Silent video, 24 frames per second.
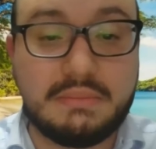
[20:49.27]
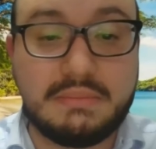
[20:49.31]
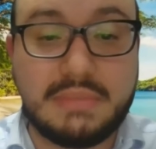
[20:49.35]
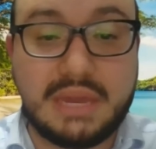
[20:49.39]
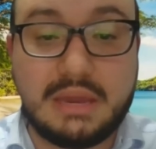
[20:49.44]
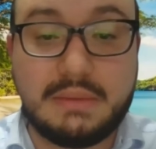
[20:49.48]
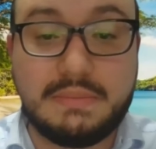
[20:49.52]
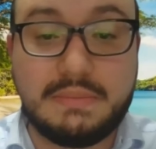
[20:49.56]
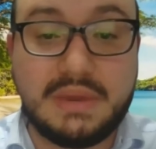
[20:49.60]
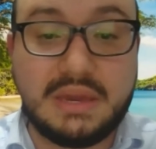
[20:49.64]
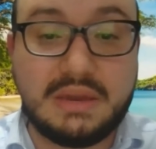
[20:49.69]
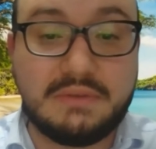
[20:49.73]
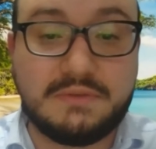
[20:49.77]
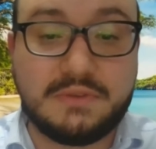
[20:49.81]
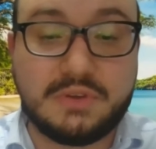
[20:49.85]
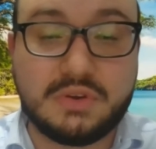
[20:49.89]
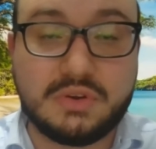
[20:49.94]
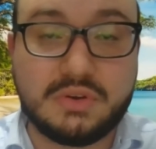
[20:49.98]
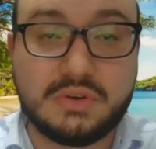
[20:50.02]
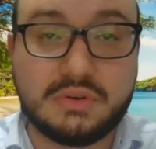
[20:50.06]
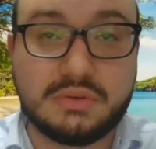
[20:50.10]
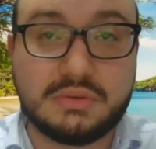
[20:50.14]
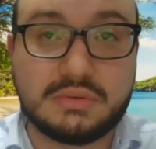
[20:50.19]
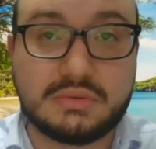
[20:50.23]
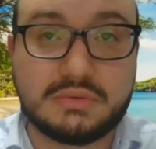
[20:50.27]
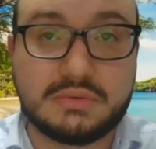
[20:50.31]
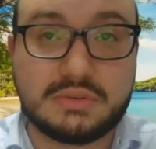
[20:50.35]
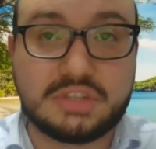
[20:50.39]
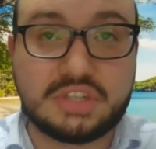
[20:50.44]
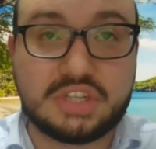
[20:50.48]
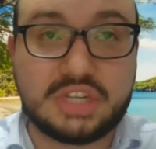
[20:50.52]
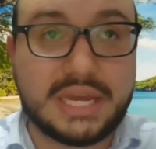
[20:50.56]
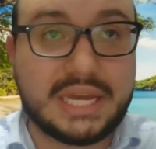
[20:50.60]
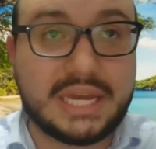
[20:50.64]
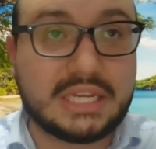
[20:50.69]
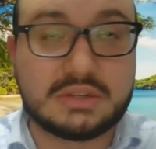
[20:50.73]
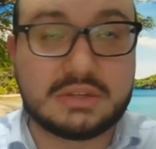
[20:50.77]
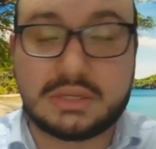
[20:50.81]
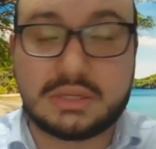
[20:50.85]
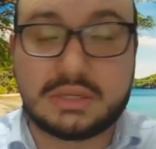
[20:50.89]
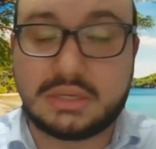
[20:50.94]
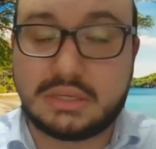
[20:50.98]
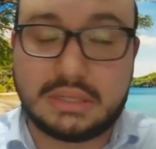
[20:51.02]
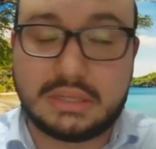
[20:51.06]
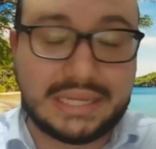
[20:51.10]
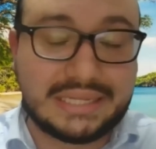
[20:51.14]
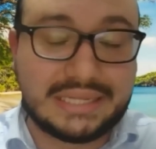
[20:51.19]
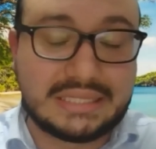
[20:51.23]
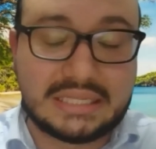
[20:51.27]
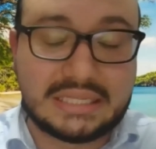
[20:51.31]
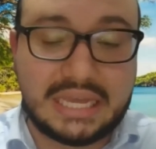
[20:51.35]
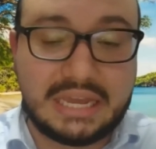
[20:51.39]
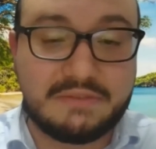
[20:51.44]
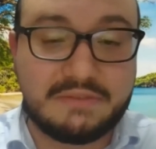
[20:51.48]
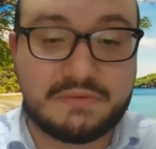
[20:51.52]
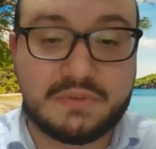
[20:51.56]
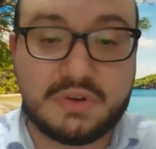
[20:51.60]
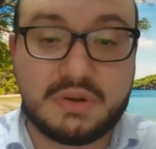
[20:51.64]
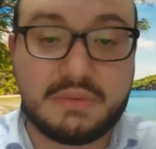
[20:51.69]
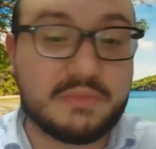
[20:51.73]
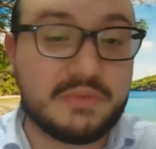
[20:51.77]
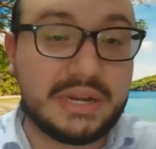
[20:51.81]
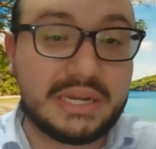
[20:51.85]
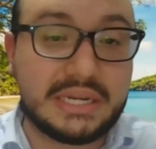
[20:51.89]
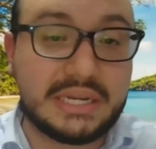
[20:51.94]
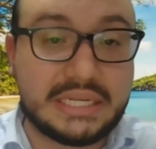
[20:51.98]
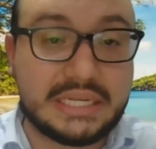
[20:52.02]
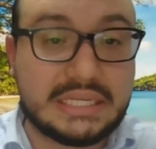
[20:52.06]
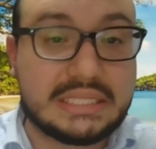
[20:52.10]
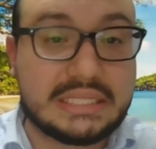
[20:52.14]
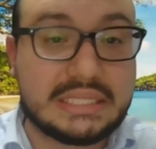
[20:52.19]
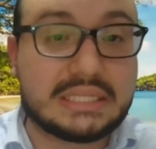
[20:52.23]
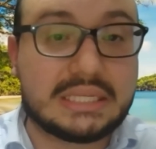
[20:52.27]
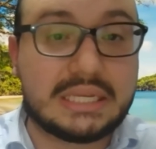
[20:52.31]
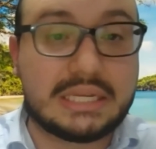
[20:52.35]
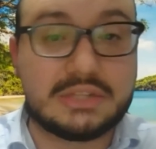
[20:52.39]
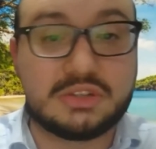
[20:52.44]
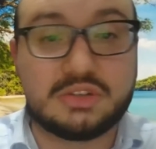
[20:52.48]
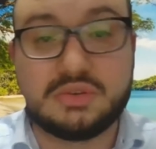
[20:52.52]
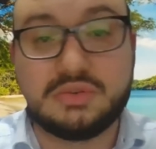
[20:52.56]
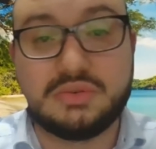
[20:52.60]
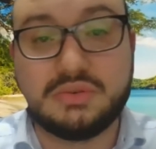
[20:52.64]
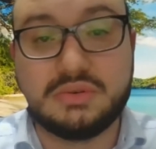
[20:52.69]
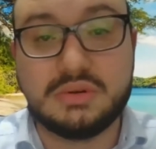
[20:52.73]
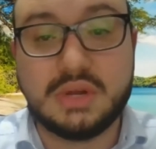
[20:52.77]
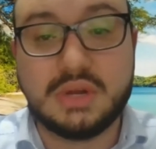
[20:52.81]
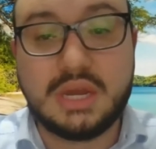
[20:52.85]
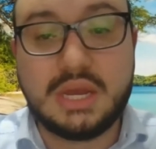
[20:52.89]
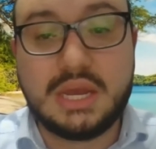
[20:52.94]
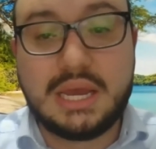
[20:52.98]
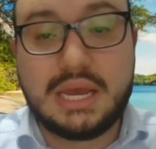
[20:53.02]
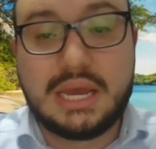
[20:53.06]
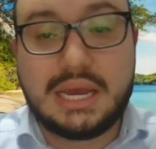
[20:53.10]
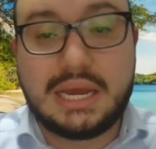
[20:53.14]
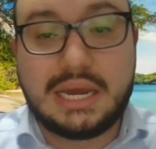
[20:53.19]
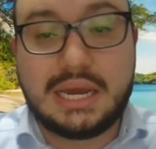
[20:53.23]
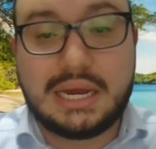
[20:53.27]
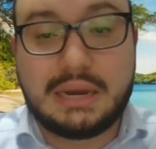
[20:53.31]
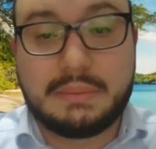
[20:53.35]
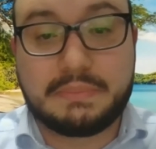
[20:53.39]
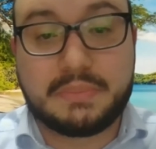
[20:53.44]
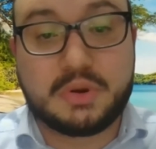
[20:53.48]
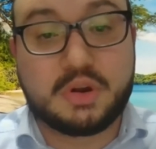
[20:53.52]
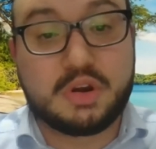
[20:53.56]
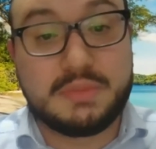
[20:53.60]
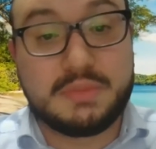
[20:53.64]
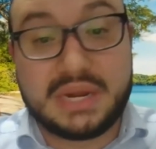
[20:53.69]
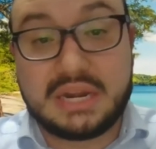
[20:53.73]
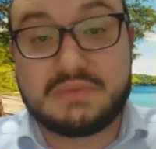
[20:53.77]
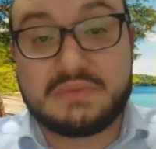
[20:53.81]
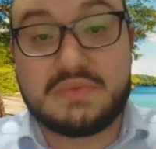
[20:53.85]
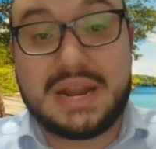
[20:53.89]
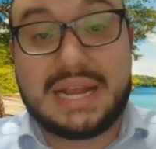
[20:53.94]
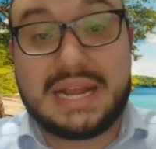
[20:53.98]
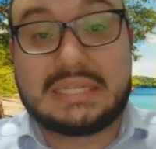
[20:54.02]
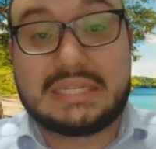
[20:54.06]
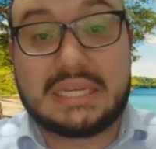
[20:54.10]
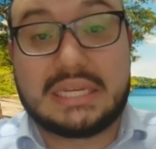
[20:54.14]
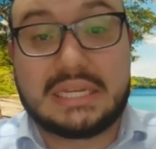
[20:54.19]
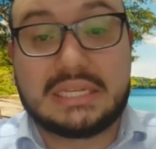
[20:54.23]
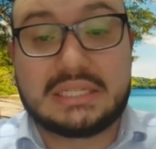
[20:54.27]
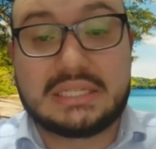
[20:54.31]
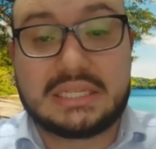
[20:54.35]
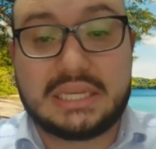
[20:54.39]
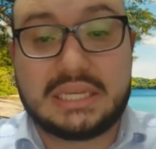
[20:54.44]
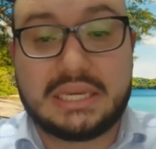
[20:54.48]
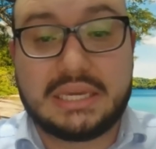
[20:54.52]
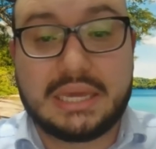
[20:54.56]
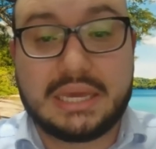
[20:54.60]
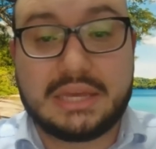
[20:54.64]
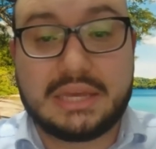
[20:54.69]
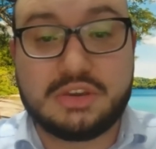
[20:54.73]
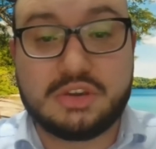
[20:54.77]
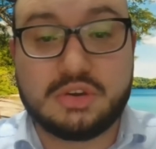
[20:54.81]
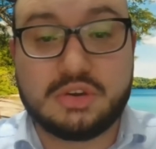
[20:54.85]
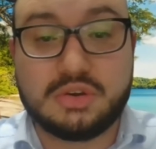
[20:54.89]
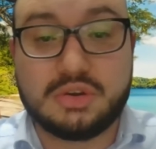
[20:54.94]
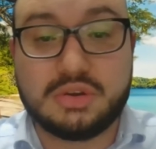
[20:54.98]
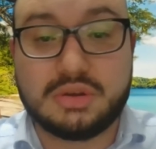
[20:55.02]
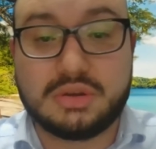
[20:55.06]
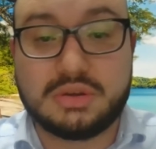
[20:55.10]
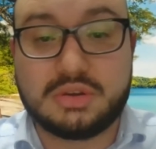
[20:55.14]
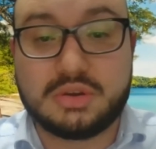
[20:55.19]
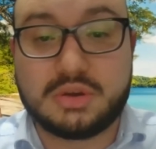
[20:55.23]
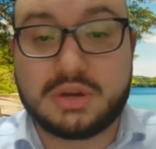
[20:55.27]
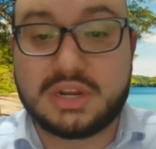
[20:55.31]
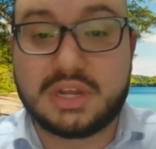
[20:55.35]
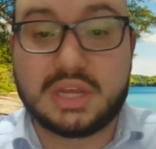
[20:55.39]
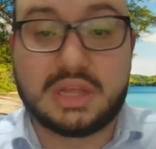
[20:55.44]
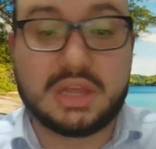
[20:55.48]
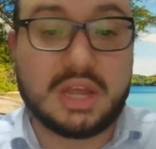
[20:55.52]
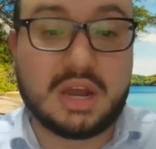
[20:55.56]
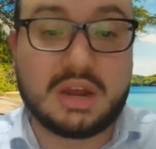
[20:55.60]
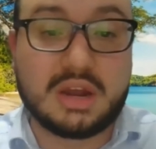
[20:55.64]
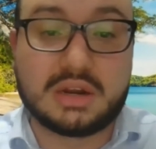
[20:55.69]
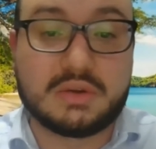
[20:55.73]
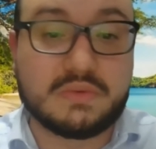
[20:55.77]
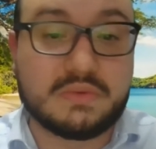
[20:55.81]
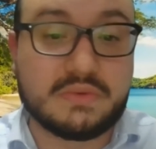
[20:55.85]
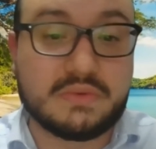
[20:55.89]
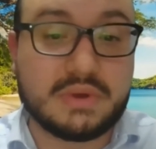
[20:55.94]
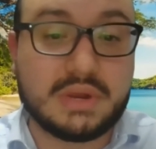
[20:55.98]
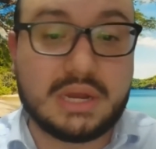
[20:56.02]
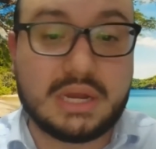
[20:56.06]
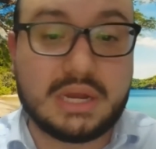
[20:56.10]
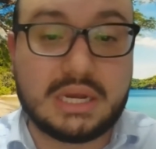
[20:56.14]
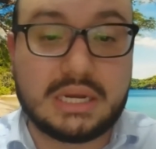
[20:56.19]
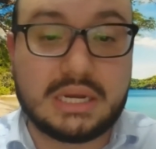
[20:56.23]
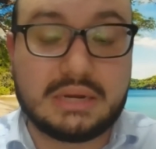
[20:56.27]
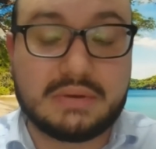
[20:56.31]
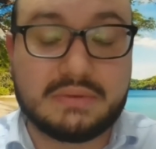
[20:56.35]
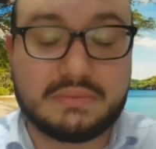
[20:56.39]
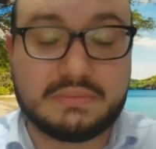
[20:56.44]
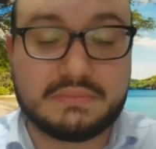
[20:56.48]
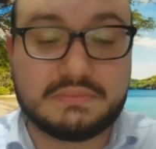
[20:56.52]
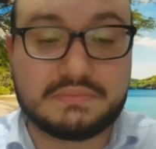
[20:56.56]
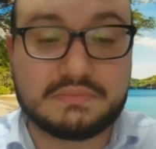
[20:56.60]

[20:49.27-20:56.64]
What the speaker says: Maybe if you change, let's say from rentista to permanent residency, and you're no longer